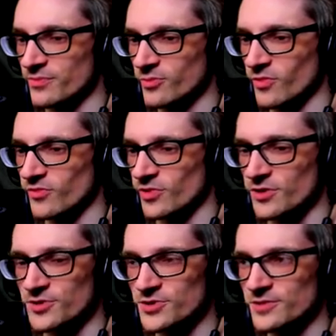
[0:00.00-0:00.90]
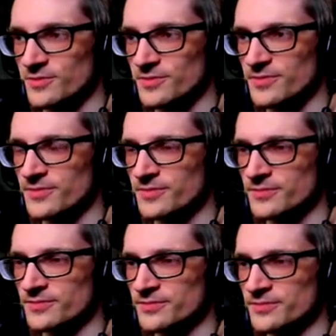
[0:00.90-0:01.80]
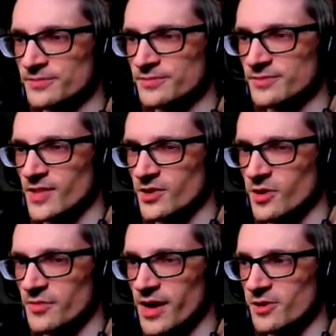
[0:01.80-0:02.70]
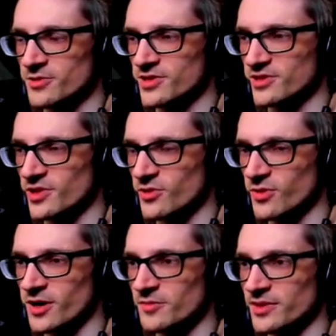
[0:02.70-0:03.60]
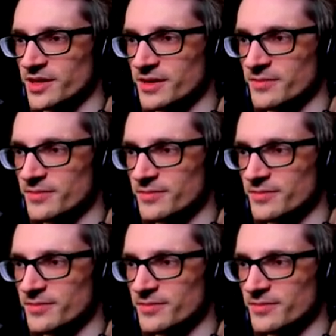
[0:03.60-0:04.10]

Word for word: reverse. And going backwards is incredibly...